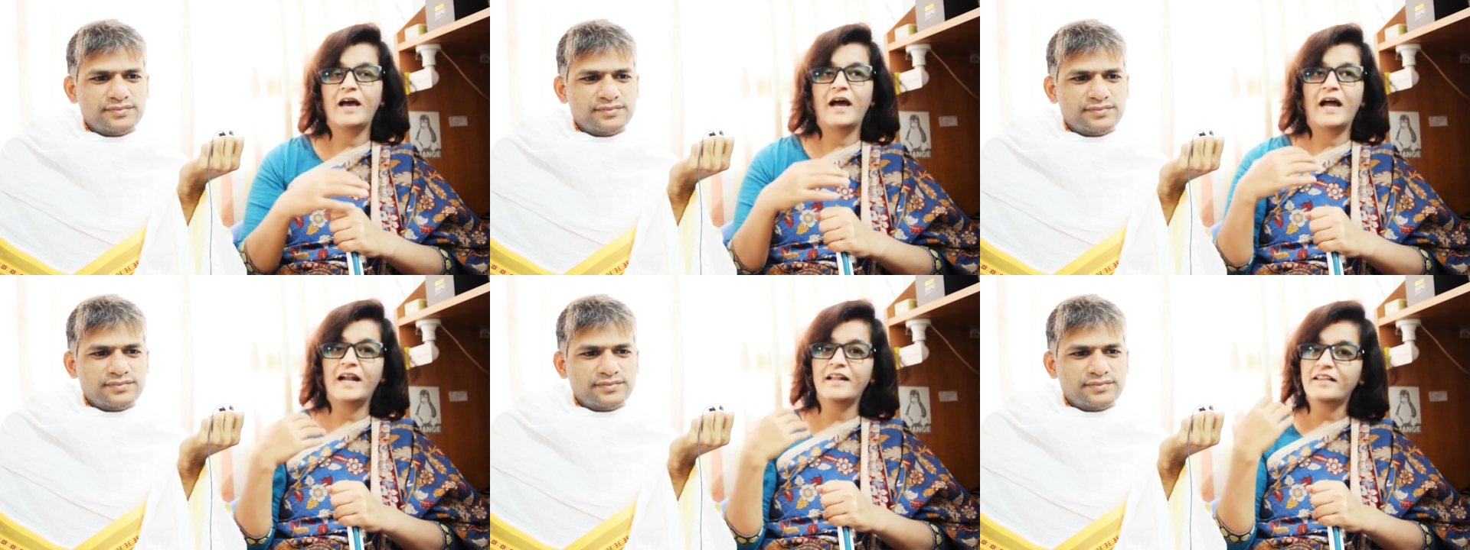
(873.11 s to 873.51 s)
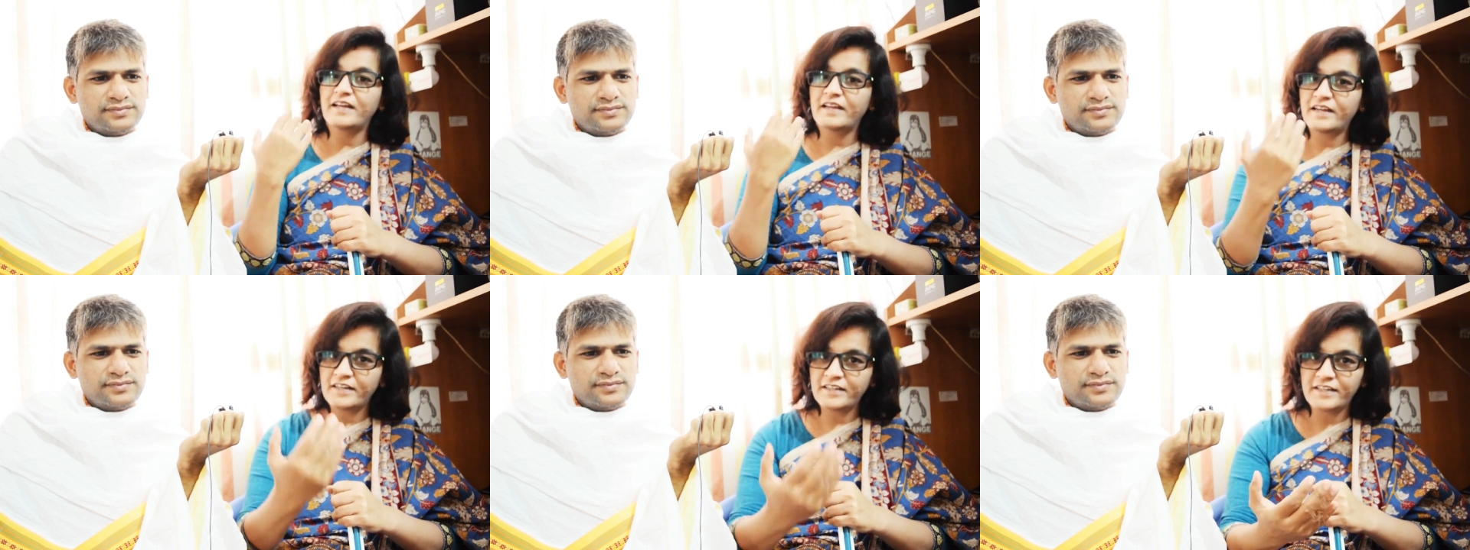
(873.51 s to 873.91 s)
Speaker 1: and the
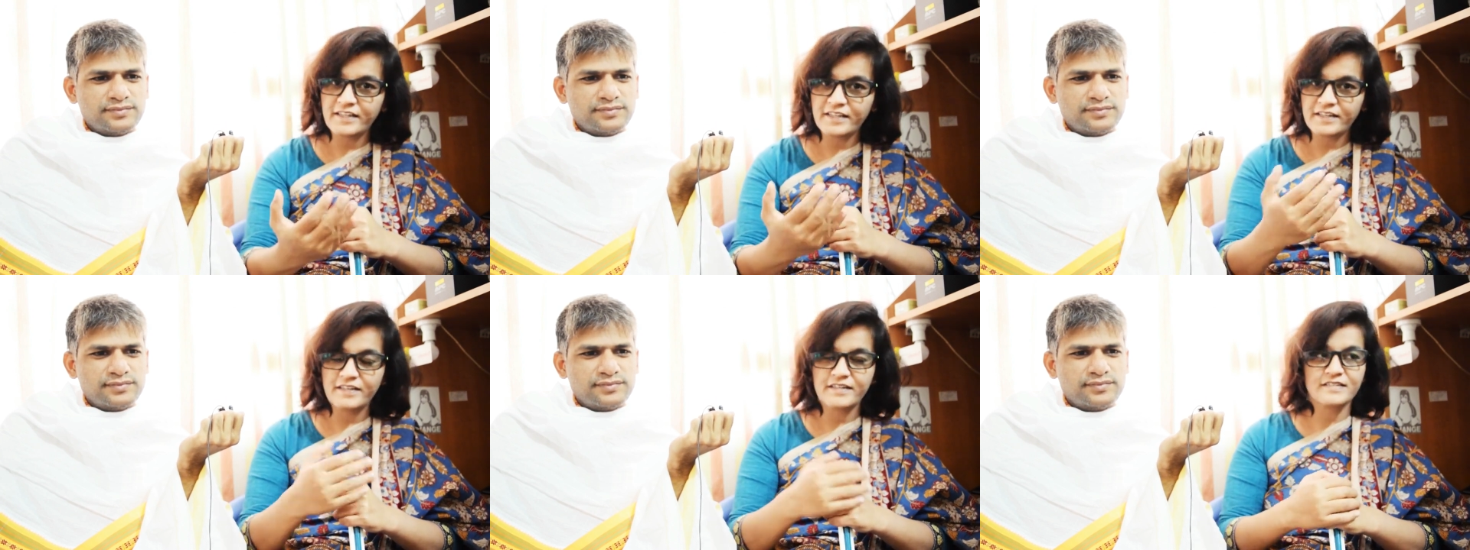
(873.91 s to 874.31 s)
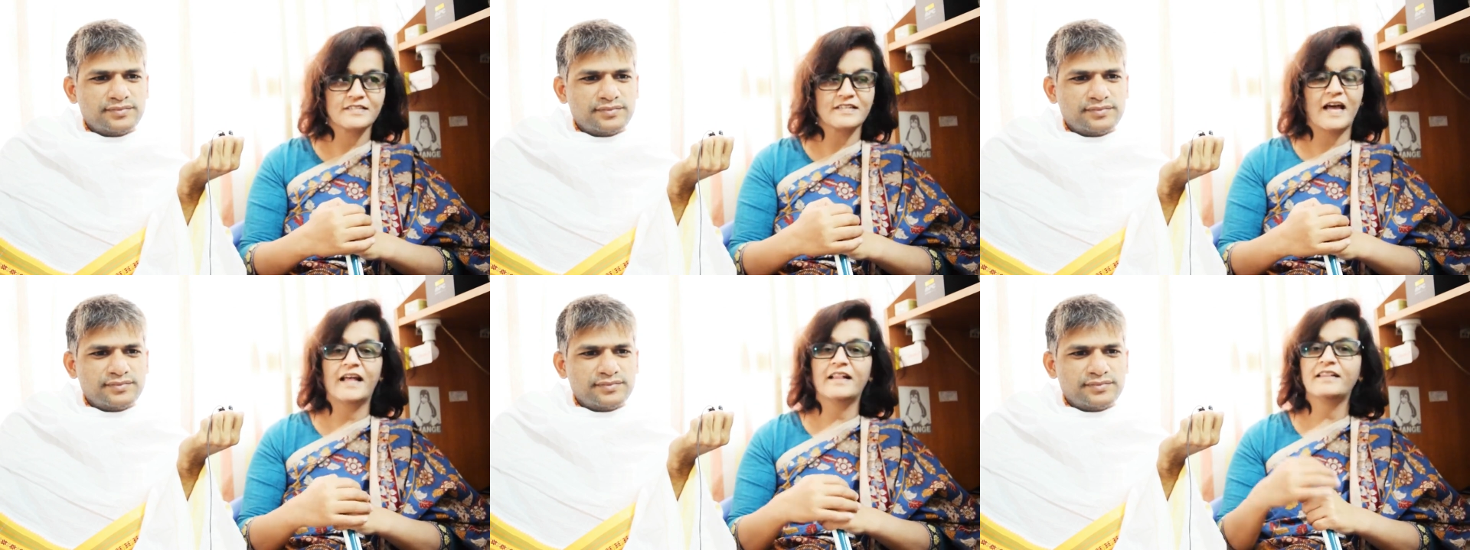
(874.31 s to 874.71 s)

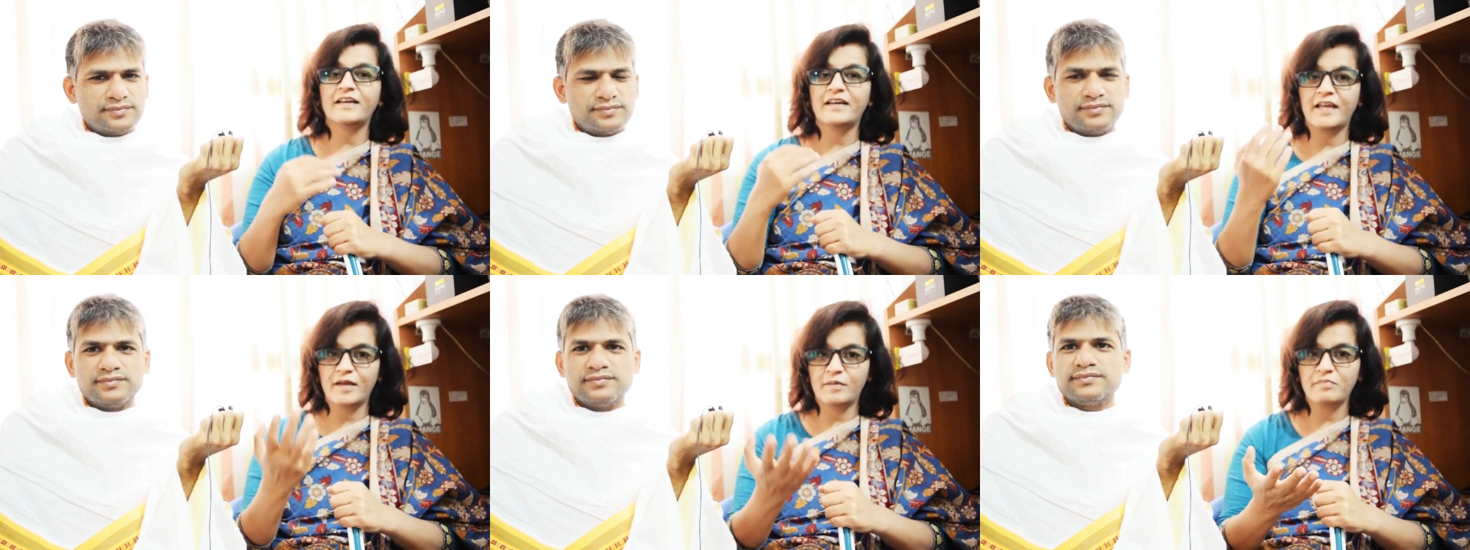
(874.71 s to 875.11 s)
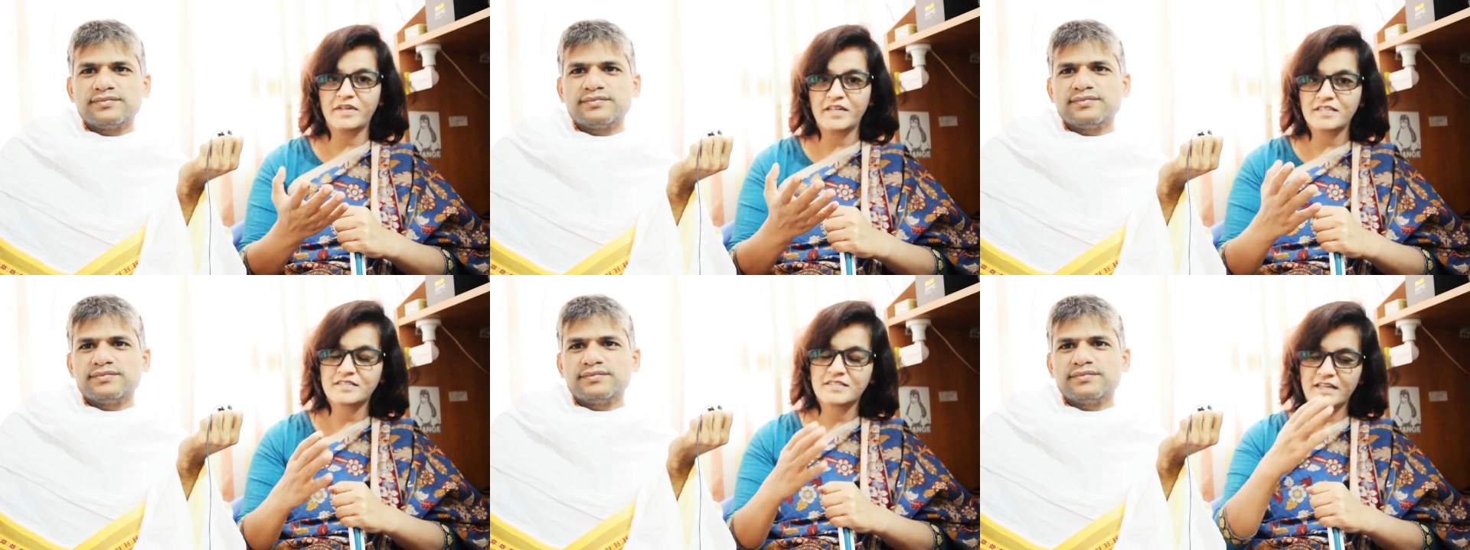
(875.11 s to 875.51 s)
interiors and the
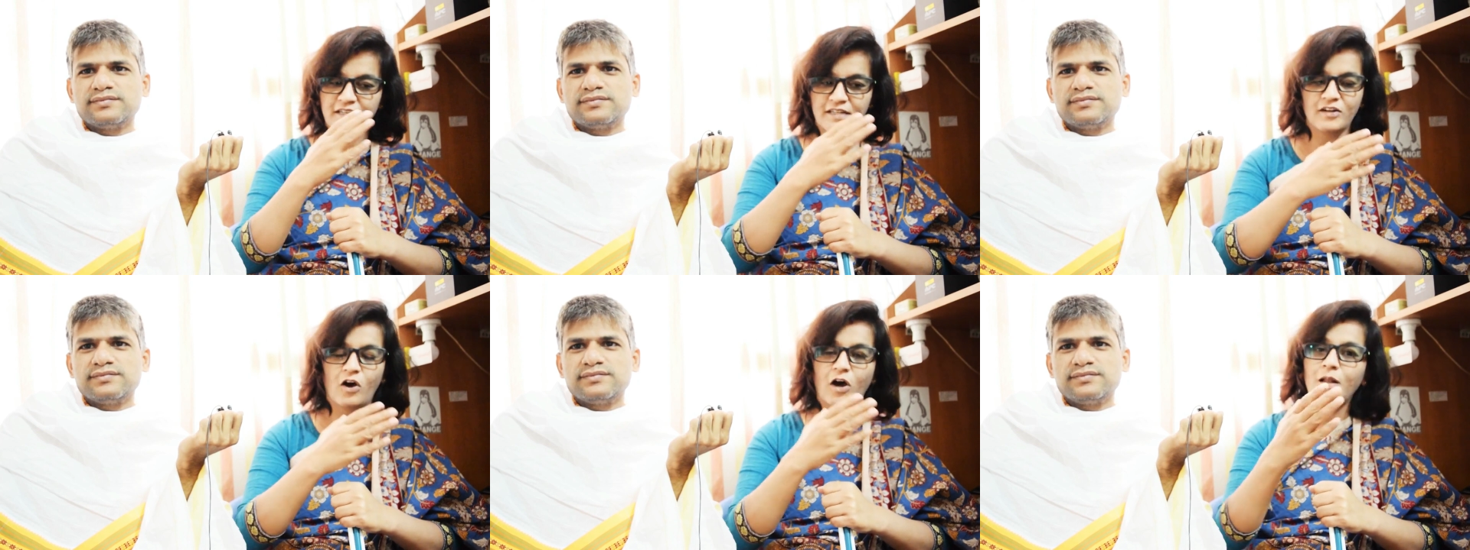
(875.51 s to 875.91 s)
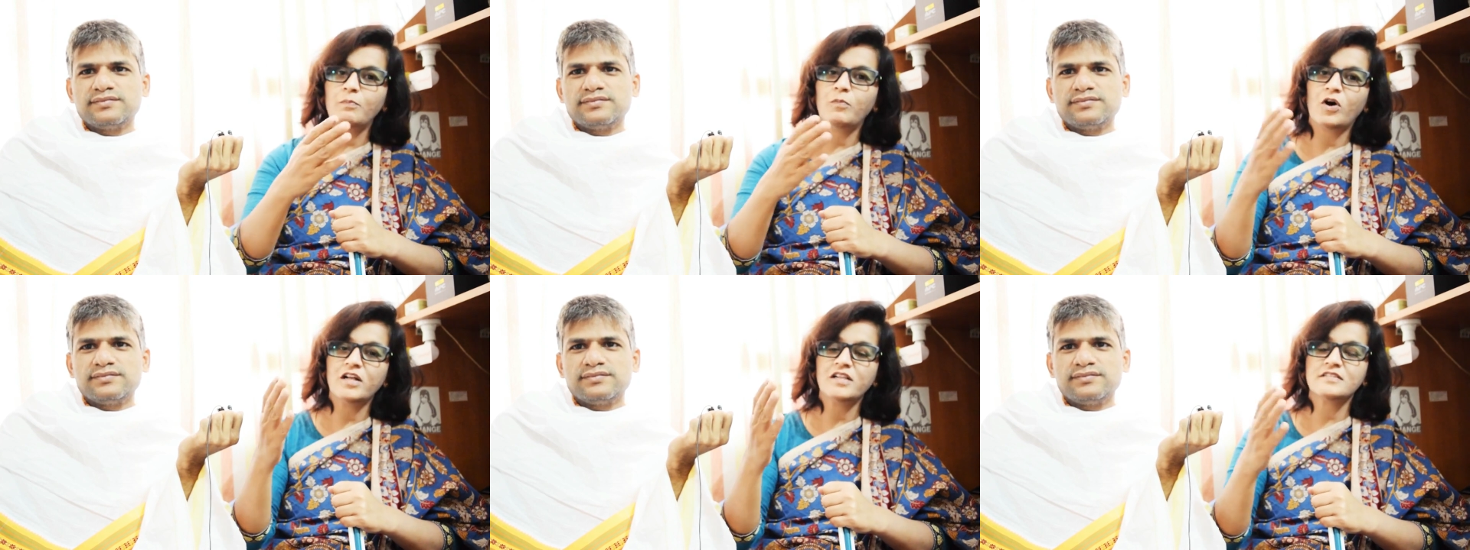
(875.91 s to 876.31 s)
ambience. It all
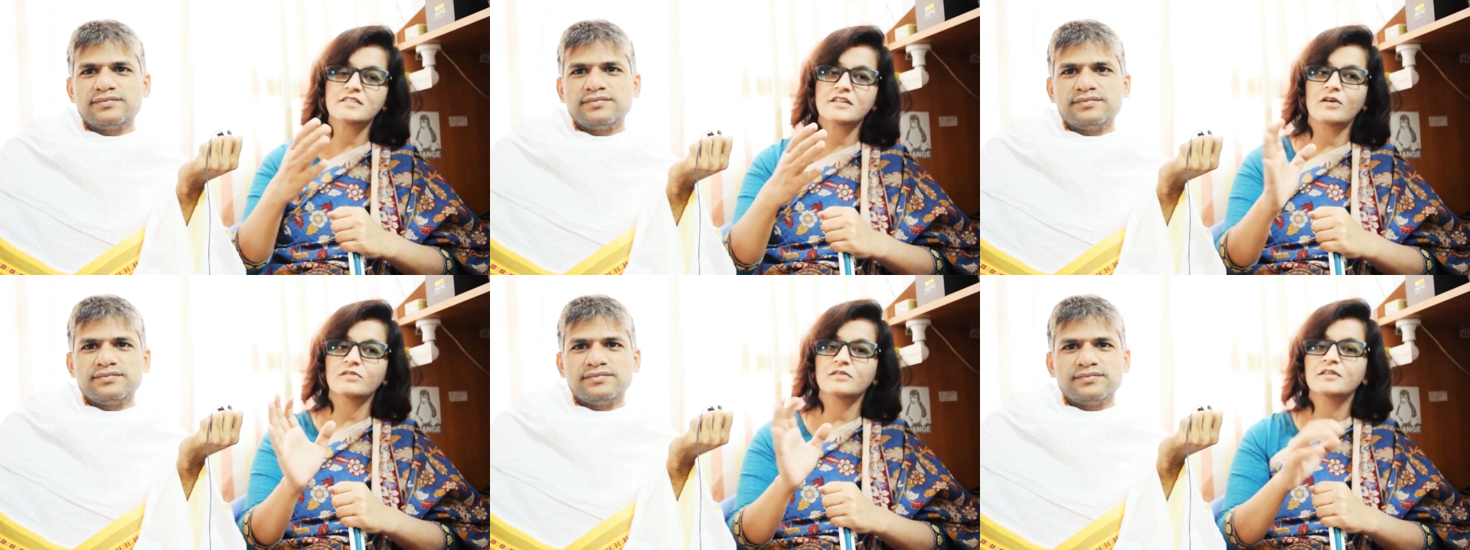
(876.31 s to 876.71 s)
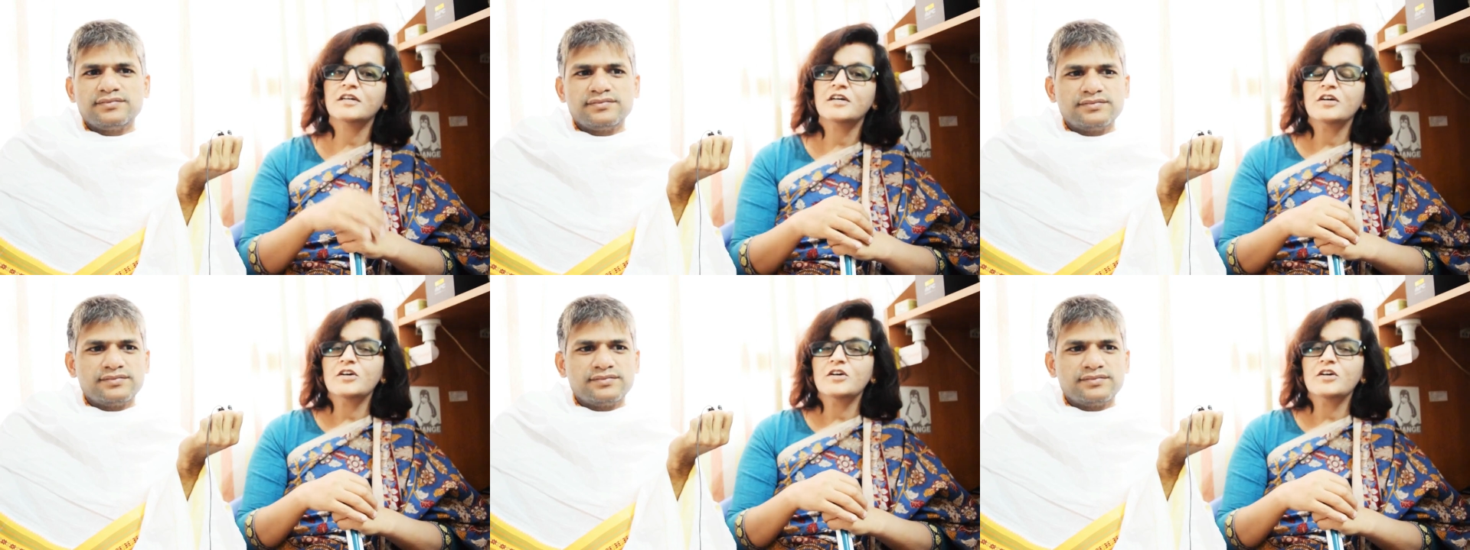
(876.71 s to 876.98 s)
boils down.